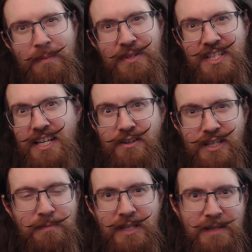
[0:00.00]
Well, say your
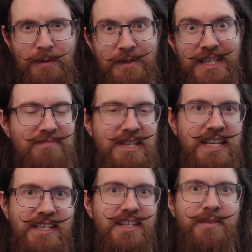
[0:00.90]
displacement was like
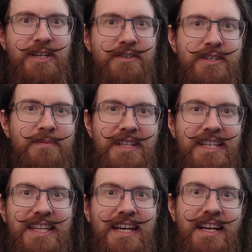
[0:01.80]
10 centimeters or something
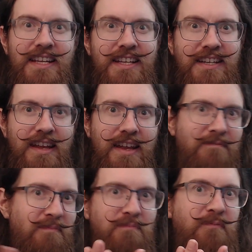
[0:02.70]
like that, and then
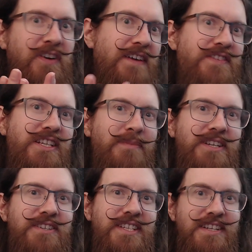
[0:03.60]
five
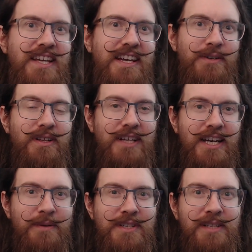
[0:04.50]
centimeters into that you
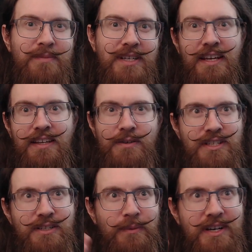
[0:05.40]
collided with something, you'd
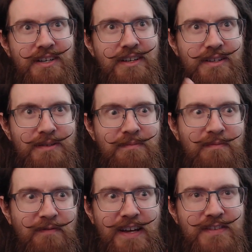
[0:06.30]
still want another
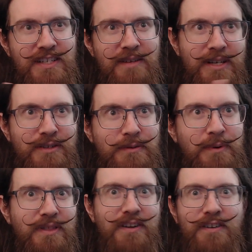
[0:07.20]
five centimeters
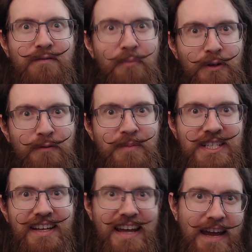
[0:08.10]
worth of
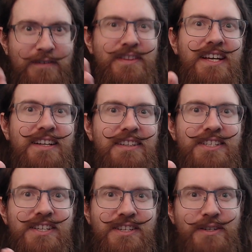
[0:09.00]
movement after that
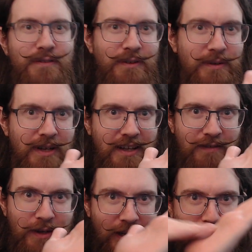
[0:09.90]
collision. So if you if
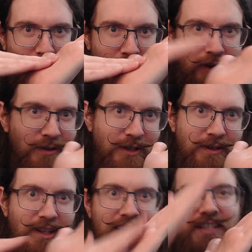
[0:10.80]
you hit a wall or you
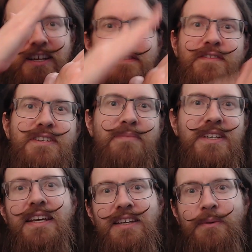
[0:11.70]
glance off of
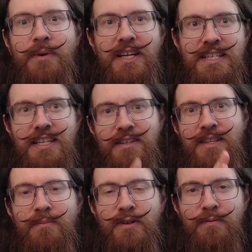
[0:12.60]
something, you want to continue
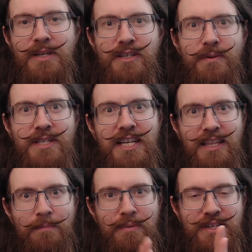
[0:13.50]
that movement. So you would take
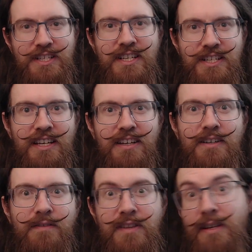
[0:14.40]
the percentage
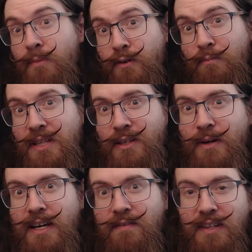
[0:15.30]
of the movement that you
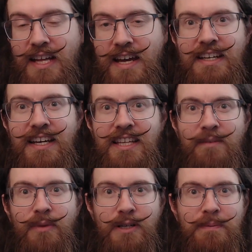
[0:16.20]
have left and then
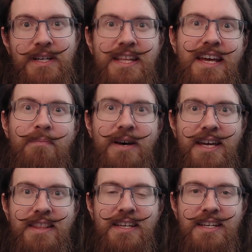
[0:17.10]
multiply that
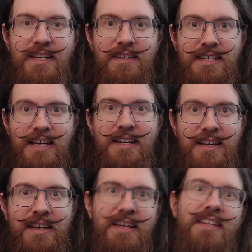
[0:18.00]
by the
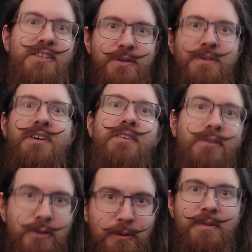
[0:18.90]
time and then do another
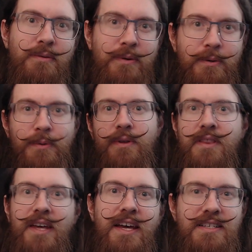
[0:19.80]
loop through
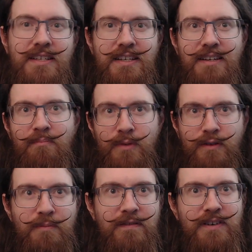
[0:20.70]
that uh,
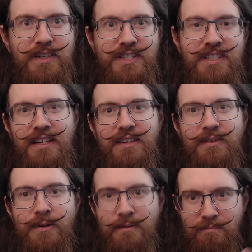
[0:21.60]
movement function
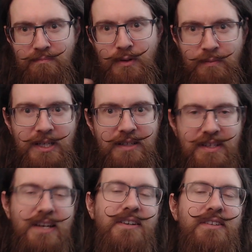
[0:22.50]
or movement
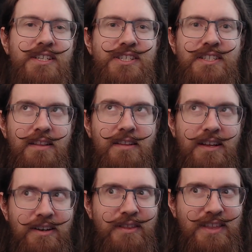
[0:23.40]
calculation.
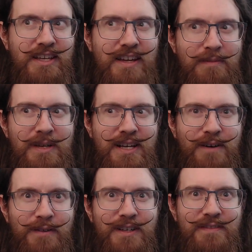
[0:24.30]
Another thing you have to be
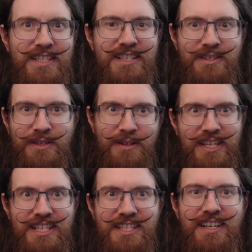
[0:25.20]
careful of is so you don't
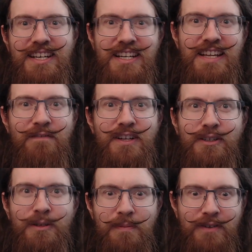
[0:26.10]
get stuck in an infinite
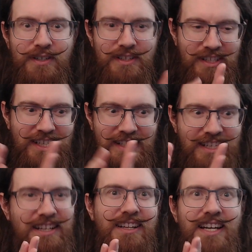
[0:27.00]
loop if you're like
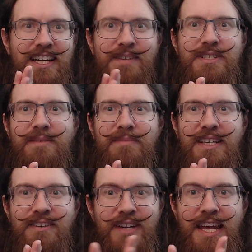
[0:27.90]
colliding with something
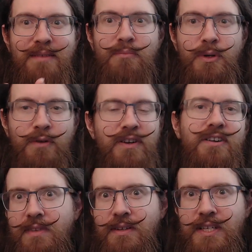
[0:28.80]
and you can't move at
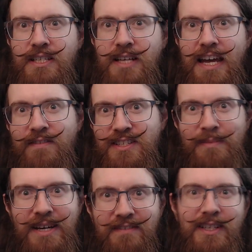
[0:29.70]
all. You need to have some
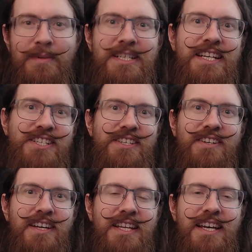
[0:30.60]
kind of limitation
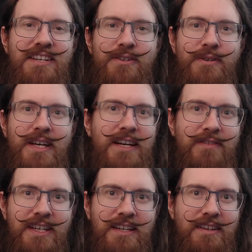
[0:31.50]
on that. So you have
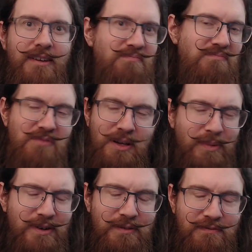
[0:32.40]
like a
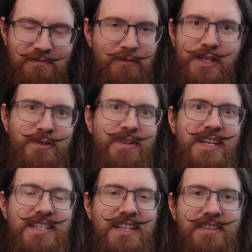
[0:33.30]
number of
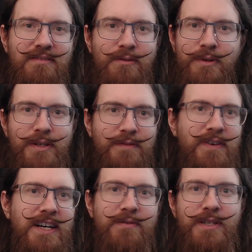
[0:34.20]
retries, like three or
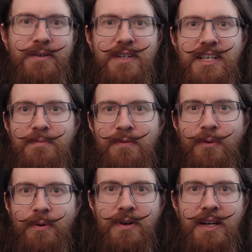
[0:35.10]
five retries before